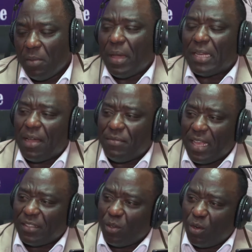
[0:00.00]
But I've
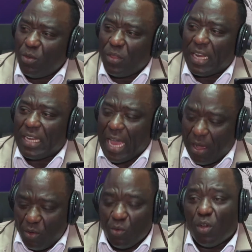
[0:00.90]
just told you that
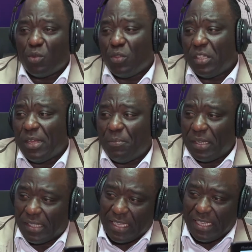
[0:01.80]
now you go to this
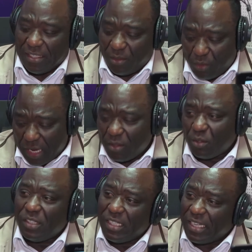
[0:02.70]
M-Pesa agents, you get
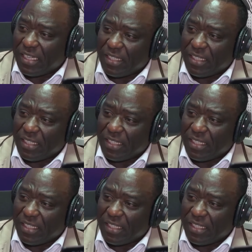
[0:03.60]
those details.